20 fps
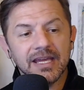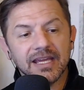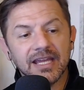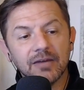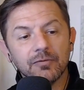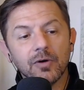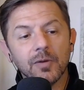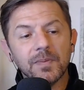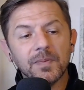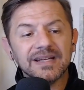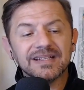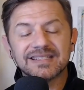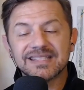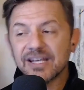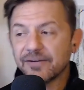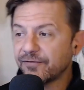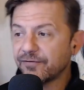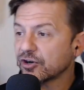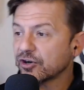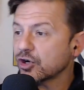It will be
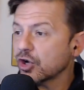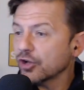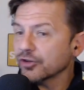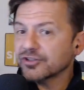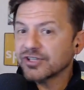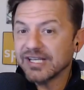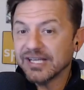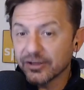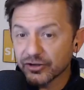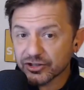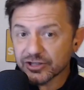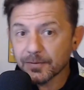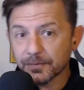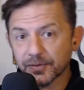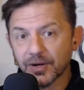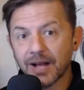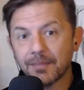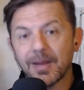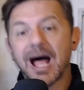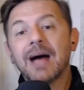difficult. here's the
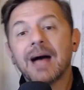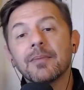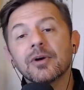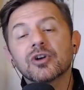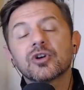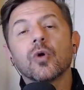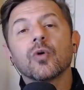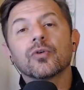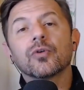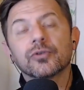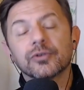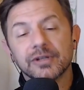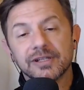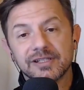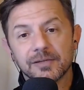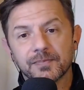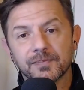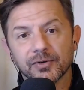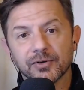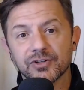problem I'm a goal
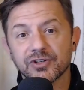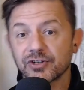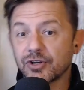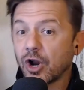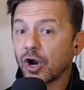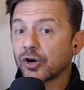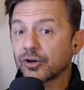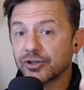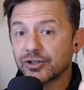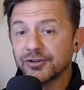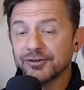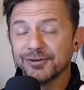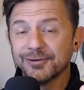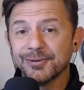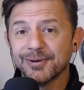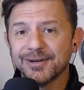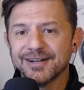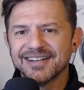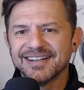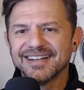oriented person. Are
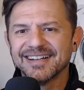you?